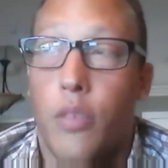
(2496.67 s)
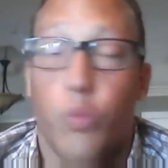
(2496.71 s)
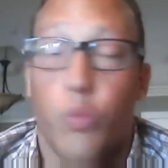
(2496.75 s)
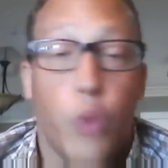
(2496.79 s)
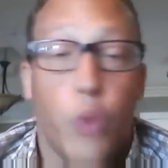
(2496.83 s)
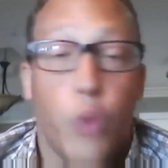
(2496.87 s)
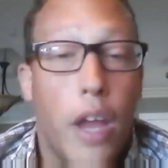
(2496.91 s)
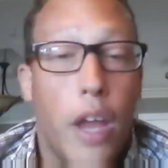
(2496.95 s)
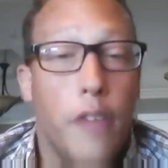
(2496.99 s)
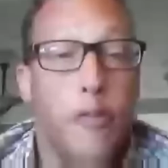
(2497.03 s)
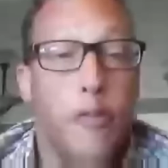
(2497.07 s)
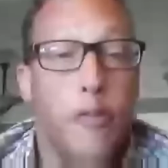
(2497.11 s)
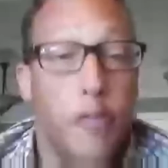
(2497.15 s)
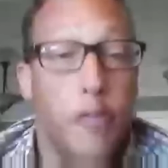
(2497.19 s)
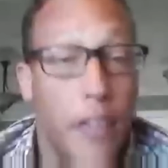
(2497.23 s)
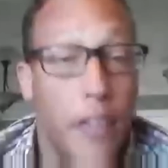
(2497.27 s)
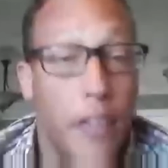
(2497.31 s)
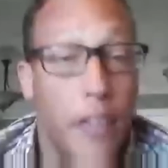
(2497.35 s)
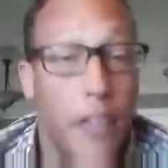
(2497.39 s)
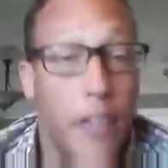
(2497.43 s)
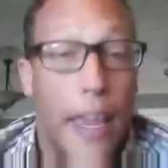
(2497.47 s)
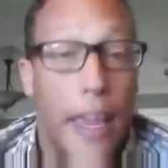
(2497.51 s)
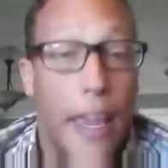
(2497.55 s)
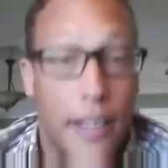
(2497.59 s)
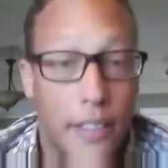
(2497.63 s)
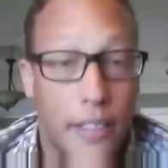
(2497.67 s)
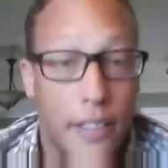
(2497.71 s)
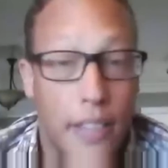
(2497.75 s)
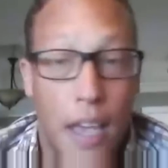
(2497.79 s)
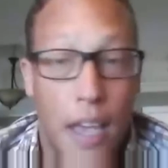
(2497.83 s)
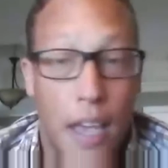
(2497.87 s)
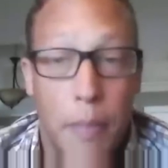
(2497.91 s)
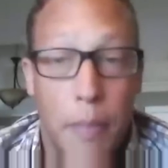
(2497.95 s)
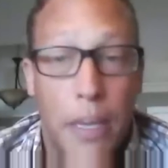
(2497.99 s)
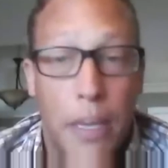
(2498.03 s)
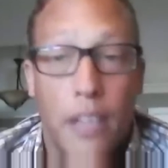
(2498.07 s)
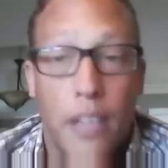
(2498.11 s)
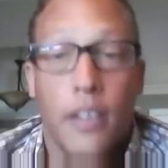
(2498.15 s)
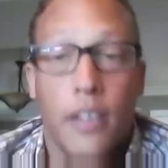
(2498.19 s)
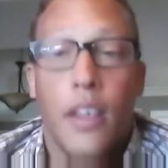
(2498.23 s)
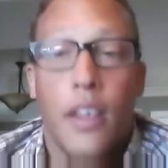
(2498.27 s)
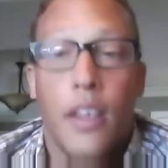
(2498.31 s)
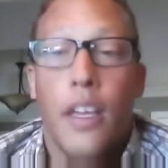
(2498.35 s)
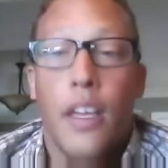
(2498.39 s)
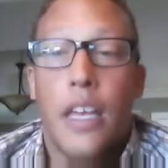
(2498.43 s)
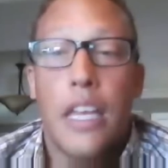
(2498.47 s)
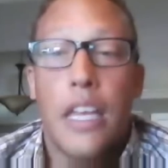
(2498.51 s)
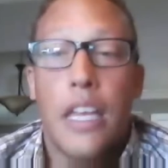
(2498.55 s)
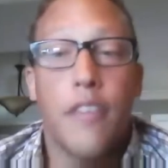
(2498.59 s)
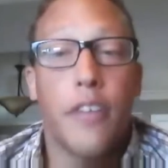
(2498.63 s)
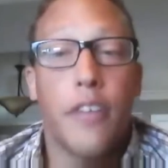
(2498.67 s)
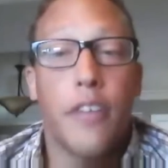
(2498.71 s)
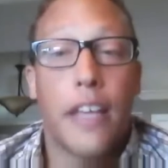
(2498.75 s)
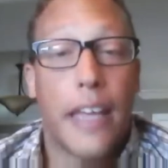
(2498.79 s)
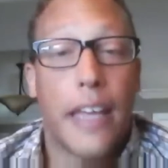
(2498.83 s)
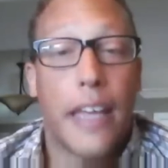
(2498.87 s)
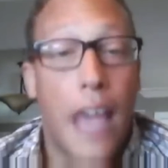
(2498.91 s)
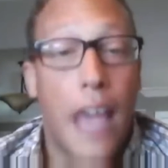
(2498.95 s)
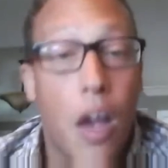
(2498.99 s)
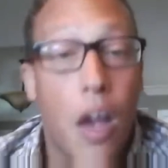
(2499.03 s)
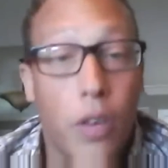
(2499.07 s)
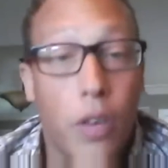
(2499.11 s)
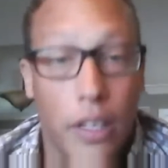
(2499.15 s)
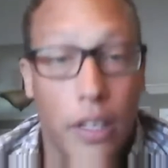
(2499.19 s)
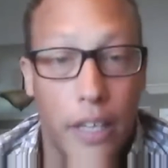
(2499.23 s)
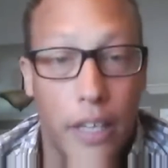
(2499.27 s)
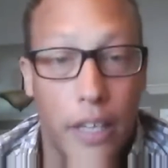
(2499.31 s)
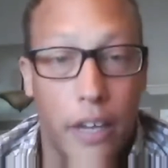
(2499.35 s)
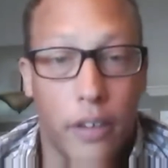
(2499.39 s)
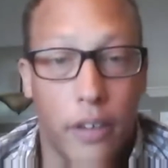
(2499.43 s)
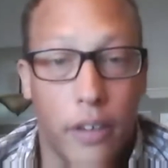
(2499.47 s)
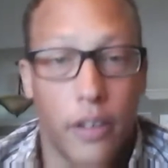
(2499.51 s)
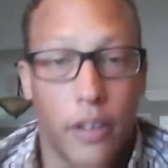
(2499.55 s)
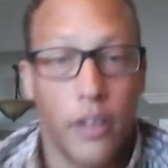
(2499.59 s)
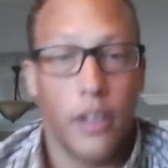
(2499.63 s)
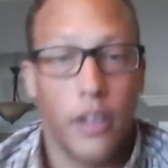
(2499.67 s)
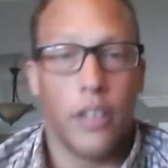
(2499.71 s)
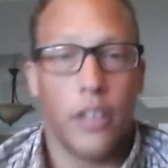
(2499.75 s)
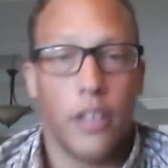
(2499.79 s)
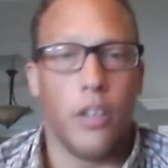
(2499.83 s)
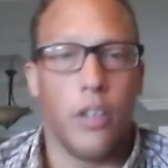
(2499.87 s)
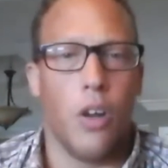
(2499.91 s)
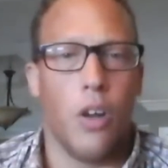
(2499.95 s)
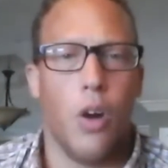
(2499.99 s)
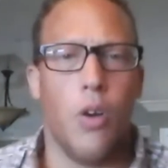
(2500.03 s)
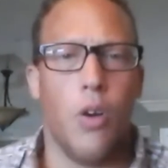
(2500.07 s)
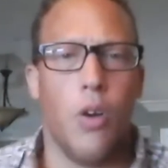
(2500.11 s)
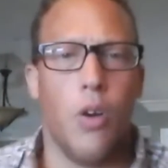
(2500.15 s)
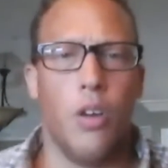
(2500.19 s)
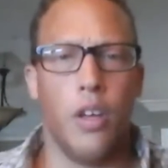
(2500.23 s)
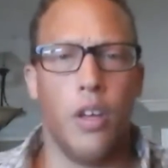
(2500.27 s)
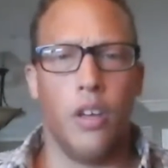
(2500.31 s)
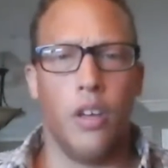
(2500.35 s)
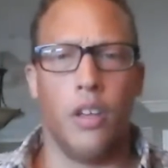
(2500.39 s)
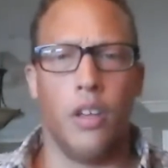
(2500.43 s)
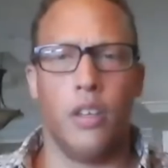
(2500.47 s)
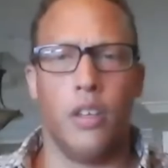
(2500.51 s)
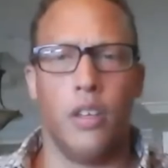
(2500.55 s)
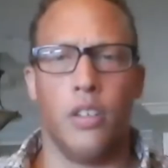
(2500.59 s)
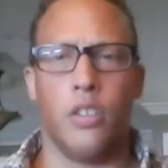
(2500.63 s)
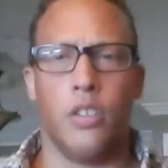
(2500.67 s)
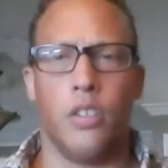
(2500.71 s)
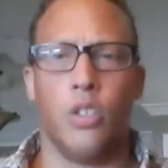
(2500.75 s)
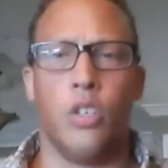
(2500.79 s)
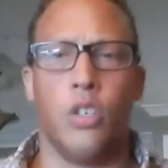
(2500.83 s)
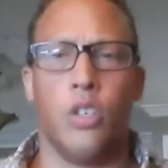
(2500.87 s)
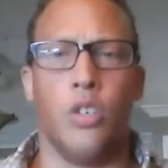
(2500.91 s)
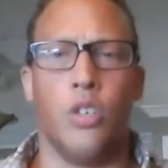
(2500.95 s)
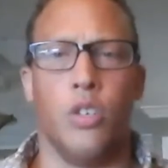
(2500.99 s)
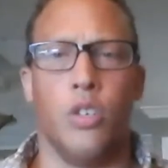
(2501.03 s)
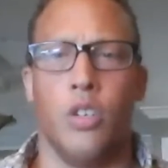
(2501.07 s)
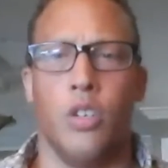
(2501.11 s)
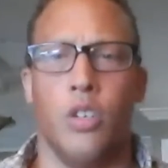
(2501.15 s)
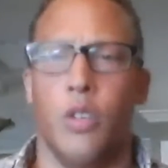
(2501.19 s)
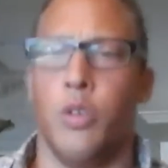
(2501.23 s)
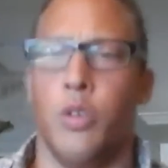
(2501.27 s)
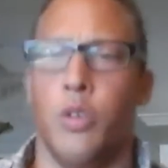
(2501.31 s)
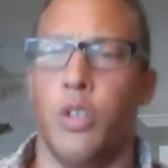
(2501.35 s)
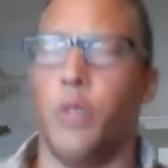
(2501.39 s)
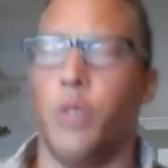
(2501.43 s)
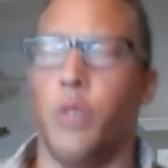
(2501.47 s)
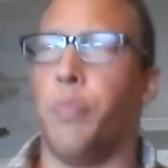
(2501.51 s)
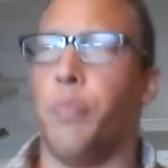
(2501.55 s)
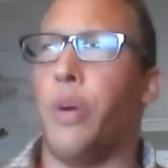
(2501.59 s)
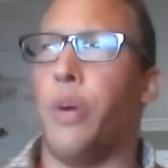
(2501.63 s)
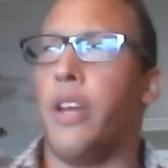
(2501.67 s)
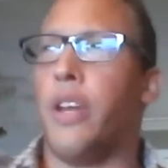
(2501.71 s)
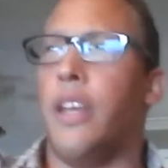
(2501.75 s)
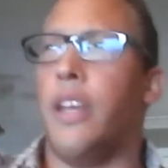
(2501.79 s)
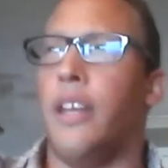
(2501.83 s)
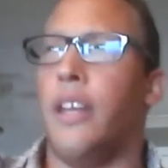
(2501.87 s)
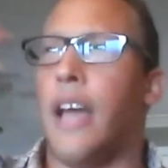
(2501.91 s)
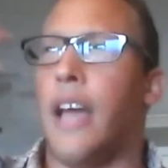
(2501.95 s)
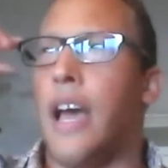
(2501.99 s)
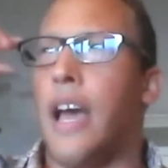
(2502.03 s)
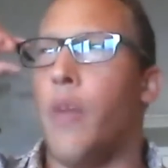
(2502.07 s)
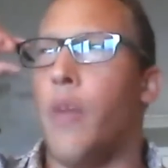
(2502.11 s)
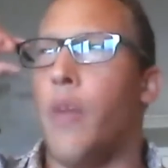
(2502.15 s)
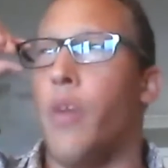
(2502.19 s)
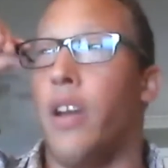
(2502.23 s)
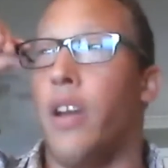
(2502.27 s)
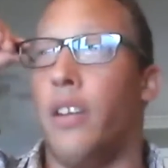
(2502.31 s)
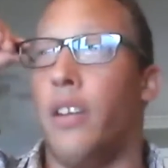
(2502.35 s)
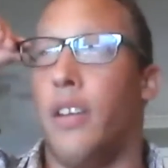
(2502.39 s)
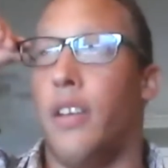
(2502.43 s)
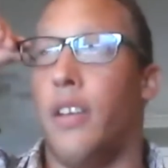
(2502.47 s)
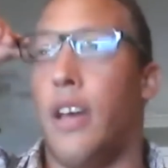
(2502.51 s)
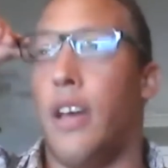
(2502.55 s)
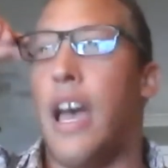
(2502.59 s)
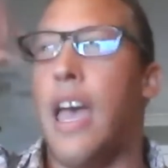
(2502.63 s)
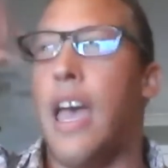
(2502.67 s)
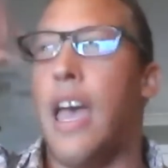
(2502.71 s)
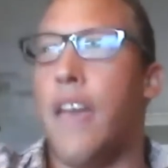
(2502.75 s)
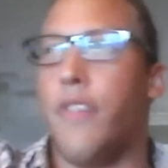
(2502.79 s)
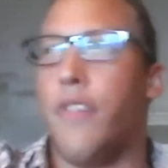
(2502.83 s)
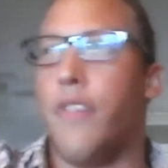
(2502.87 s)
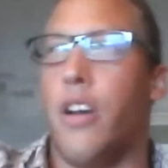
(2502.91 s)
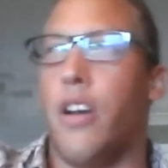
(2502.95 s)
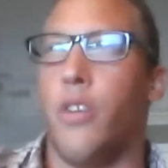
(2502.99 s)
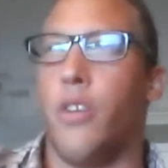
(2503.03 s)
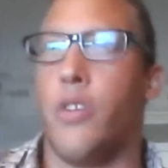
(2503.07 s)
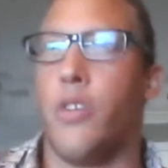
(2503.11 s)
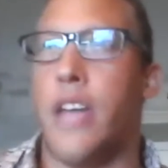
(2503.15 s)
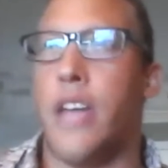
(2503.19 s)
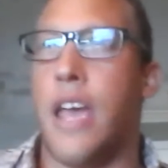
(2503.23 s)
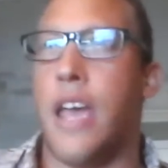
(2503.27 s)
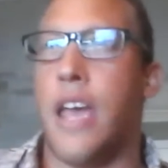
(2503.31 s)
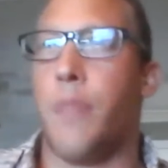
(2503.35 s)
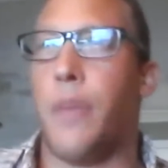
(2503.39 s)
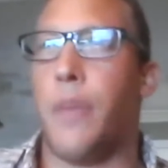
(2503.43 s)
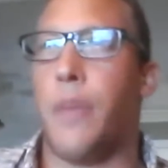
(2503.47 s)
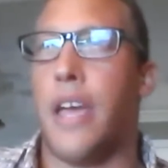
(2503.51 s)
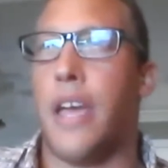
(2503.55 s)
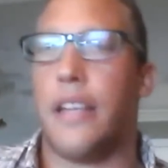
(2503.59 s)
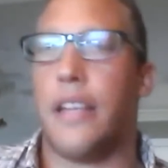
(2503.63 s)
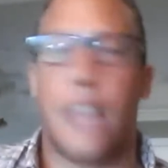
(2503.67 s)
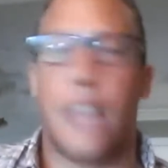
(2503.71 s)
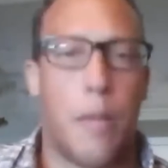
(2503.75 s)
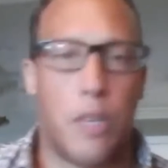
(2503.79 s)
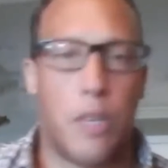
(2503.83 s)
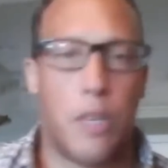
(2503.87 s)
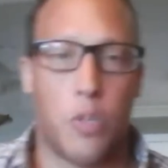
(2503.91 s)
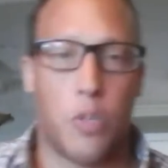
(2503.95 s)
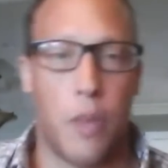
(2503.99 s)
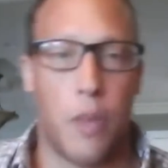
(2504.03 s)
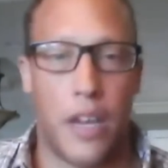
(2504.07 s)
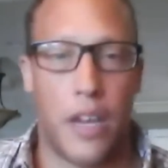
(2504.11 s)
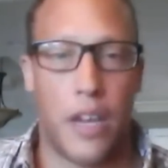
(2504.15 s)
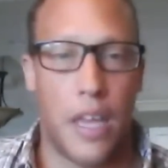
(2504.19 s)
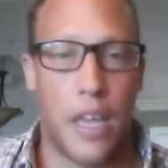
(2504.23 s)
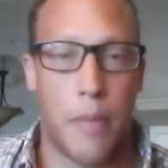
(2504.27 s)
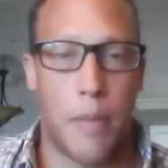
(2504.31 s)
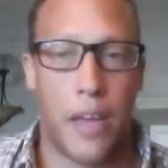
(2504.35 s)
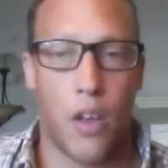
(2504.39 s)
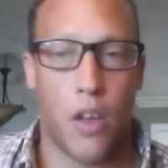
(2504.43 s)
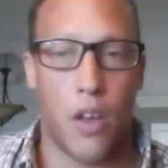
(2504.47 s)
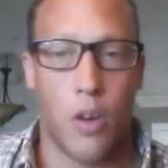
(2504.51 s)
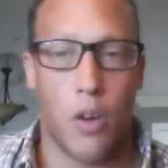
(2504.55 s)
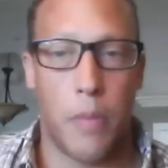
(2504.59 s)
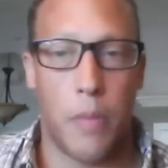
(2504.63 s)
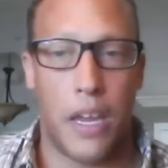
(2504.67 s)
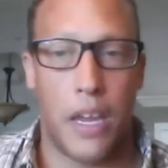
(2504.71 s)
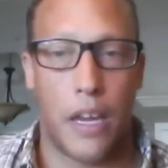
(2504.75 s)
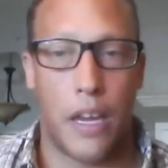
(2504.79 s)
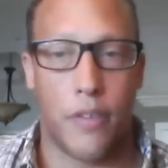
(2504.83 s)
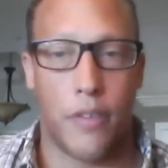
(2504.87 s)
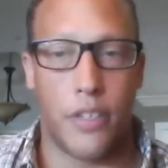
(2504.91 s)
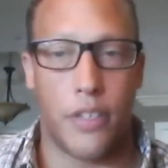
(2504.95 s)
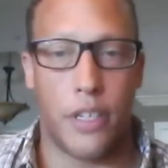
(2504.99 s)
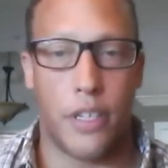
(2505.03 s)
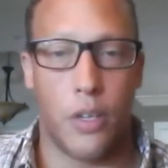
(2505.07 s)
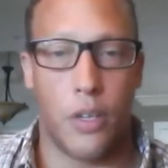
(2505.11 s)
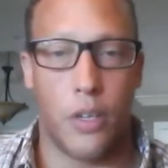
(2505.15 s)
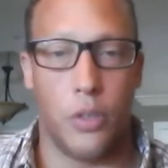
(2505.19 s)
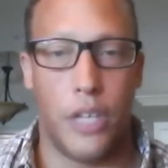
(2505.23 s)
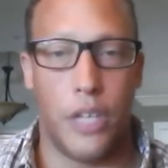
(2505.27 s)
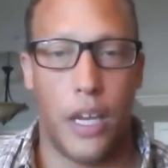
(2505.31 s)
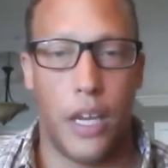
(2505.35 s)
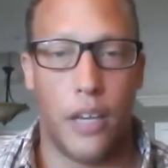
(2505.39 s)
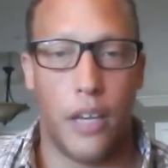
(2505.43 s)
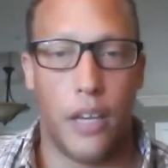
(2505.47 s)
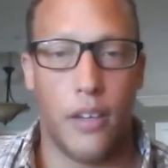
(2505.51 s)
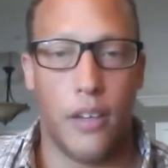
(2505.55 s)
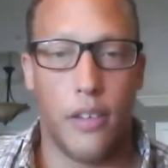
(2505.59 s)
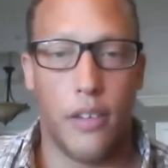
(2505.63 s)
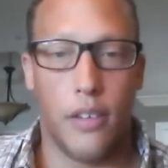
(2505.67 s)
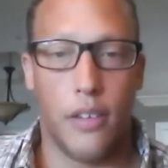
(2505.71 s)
red flags. I mean, even a calculator, you put in, I have 100 ad packs. How much money am I going to make every single day?